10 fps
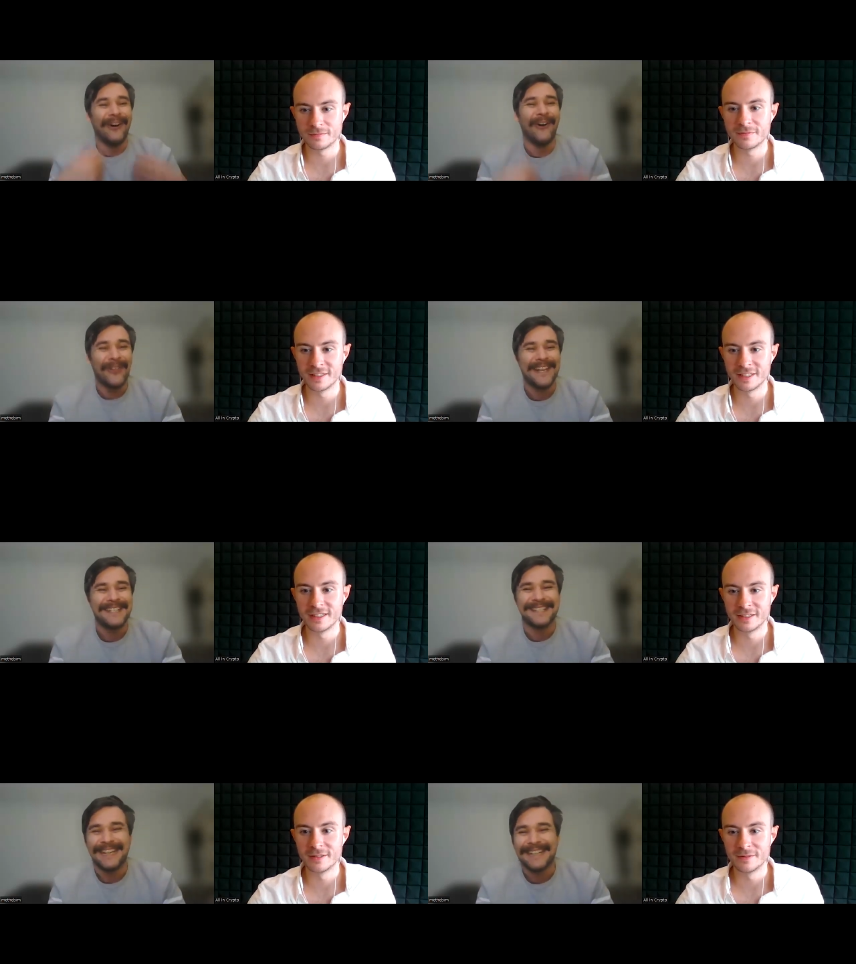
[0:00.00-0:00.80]
Speaker 1: all
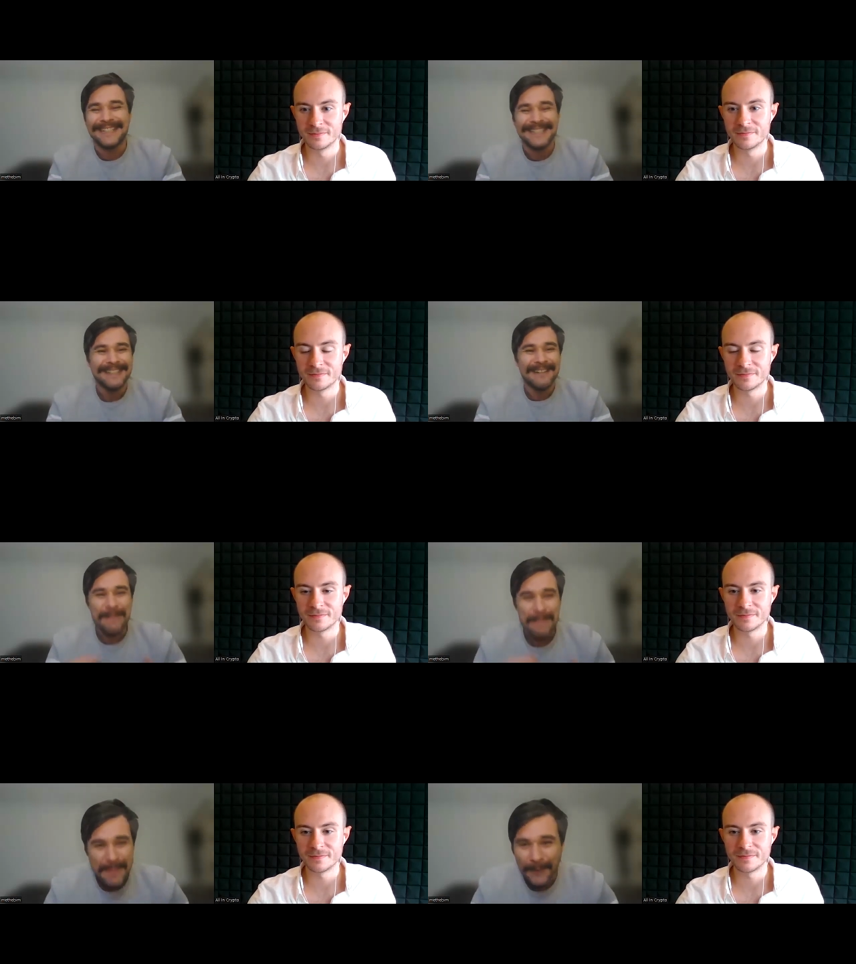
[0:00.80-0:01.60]
these things,
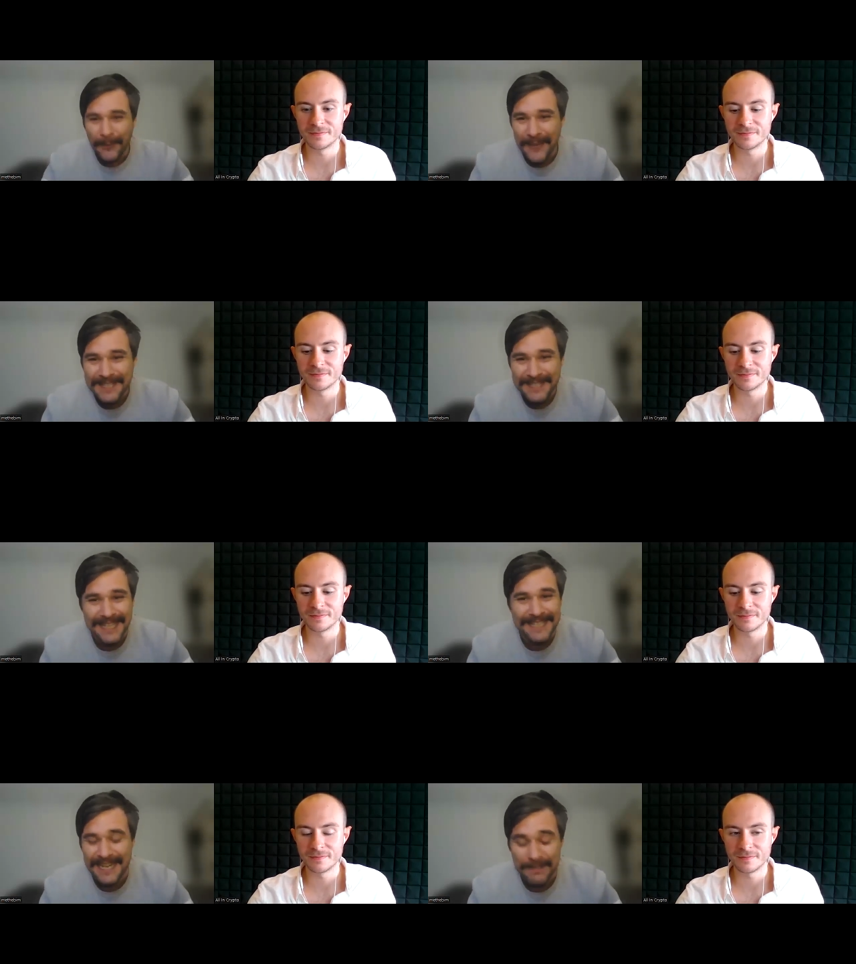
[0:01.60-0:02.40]
all these
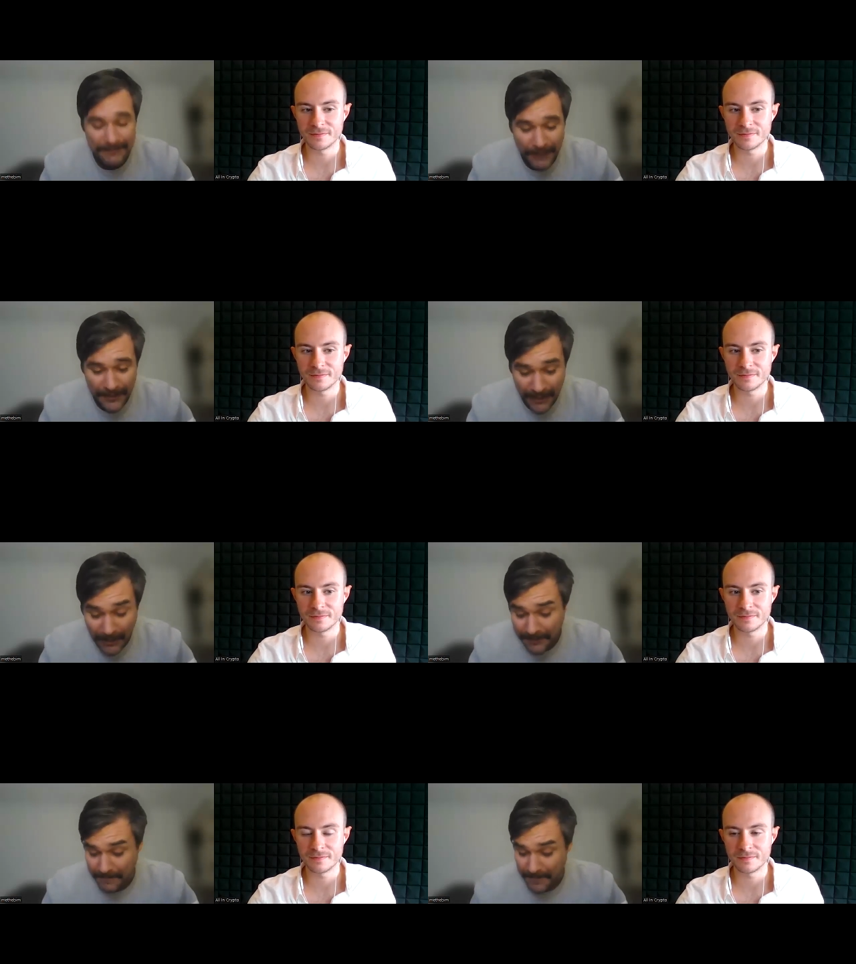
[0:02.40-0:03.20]
things need to be voted
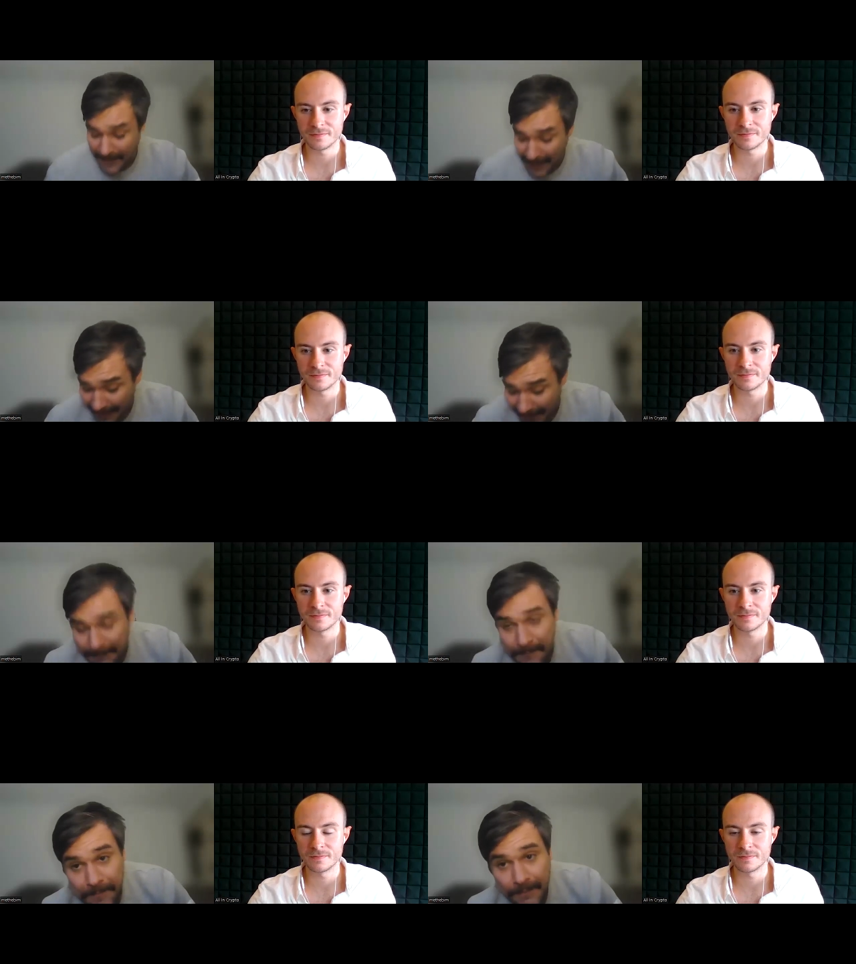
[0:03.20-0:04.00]
on.
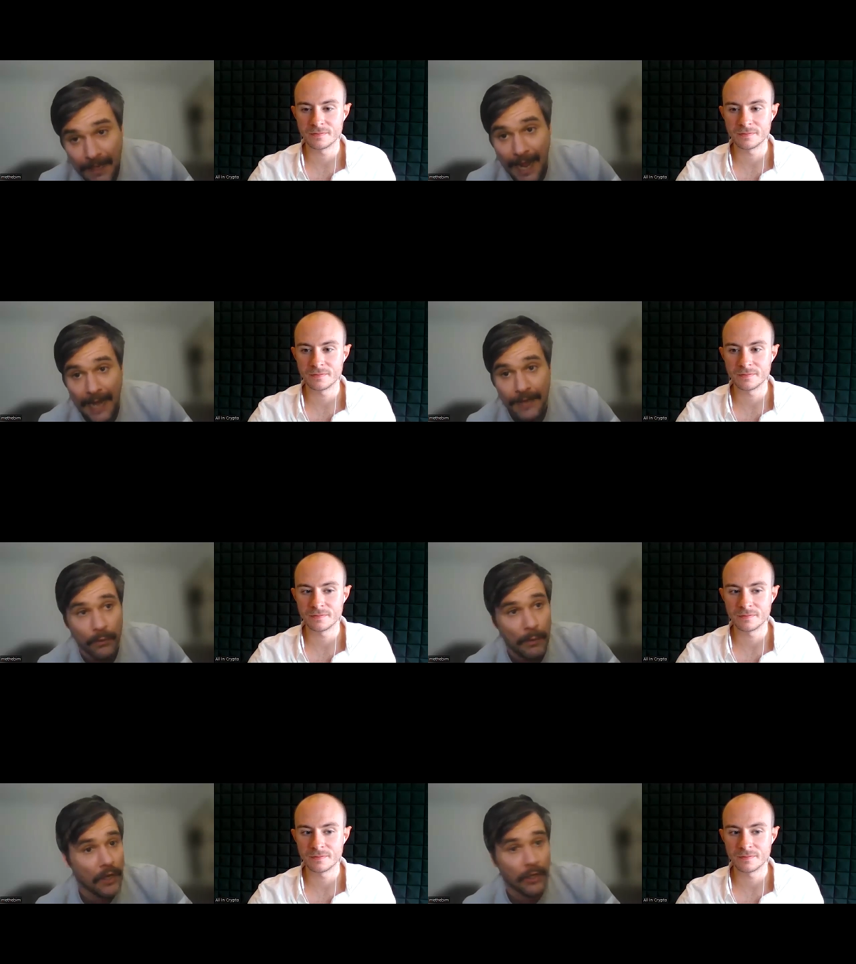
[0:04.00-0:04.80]
Um, and
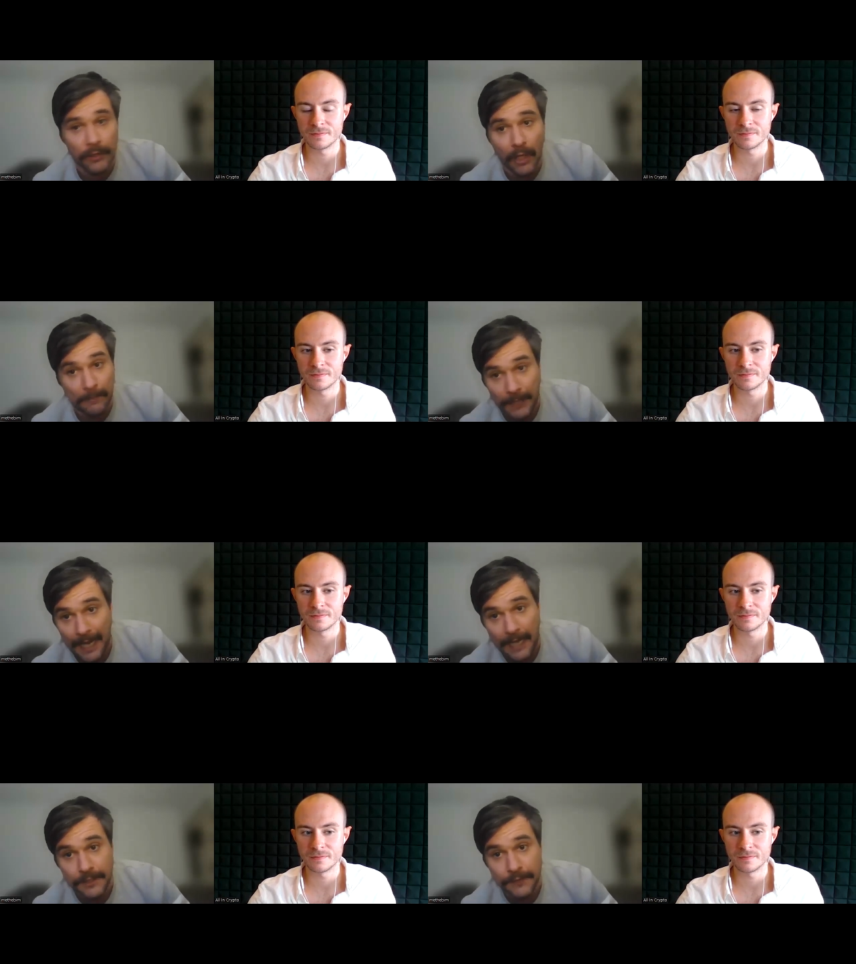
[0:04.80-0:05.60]
we've got a lot of
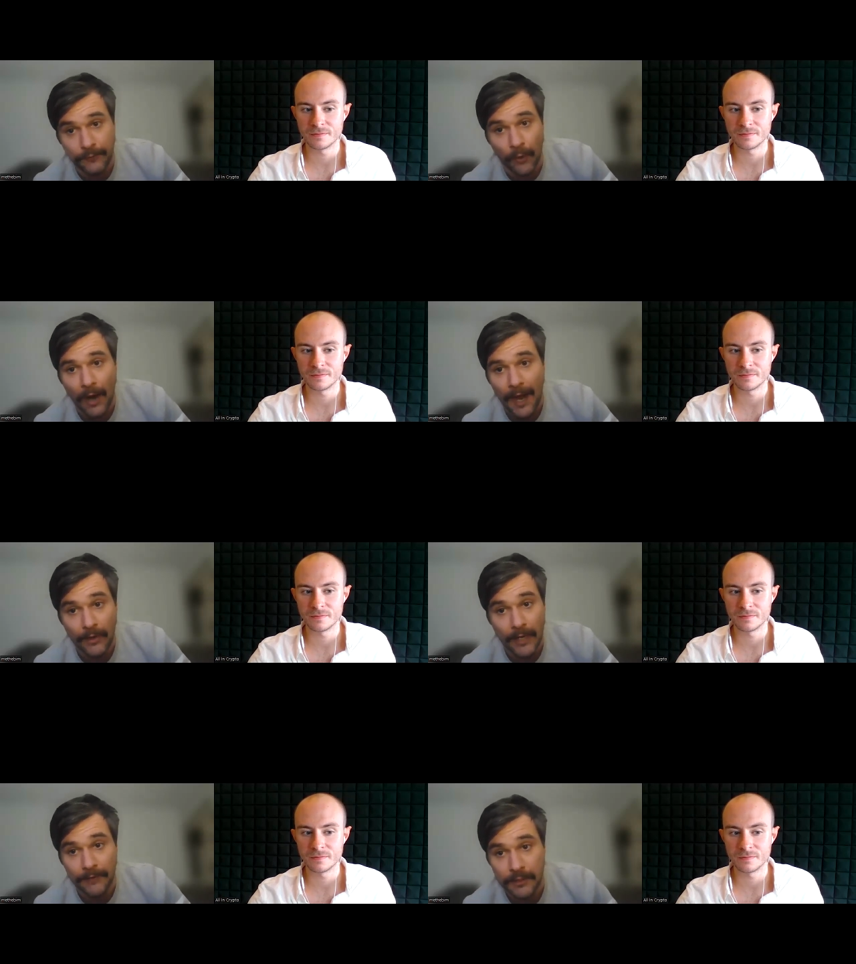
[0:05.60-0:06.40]
plans for
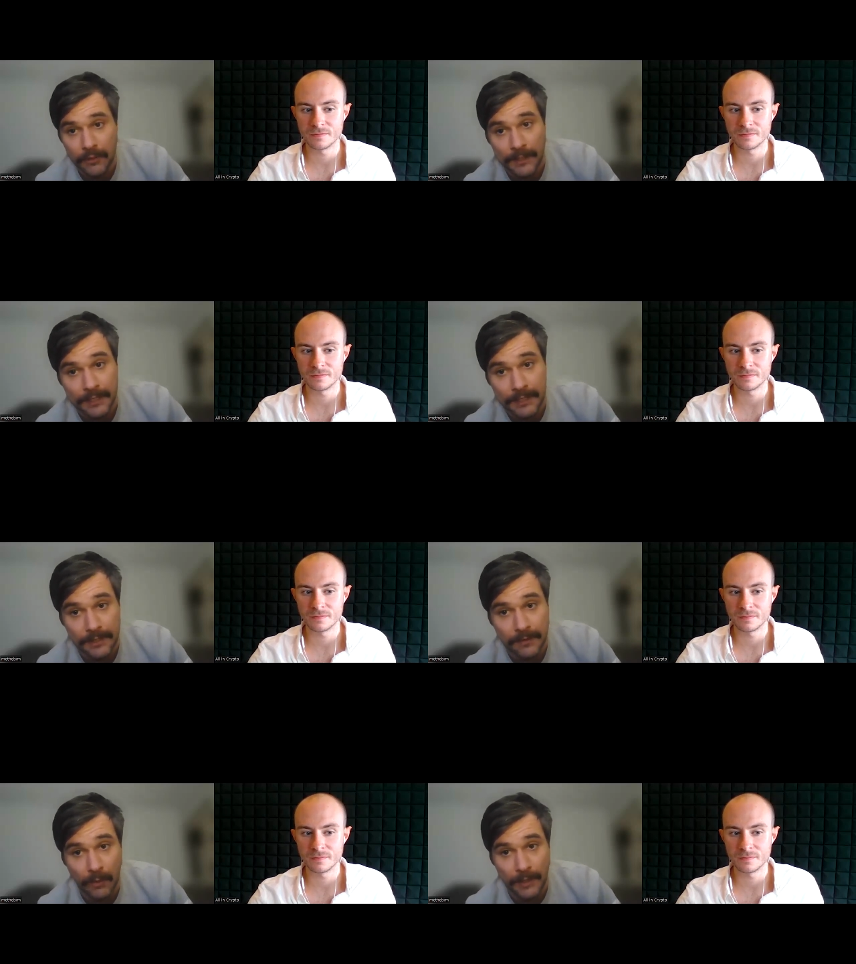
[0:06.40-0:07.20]
our governance once
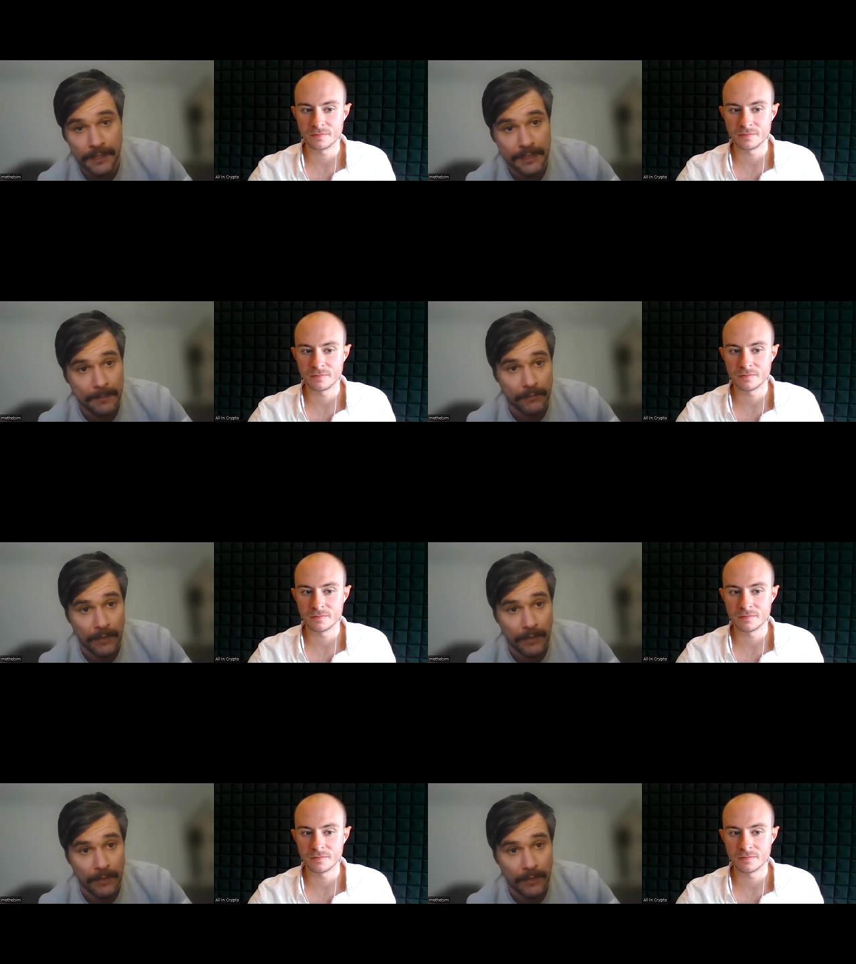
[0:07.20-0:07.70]
it's once it's up and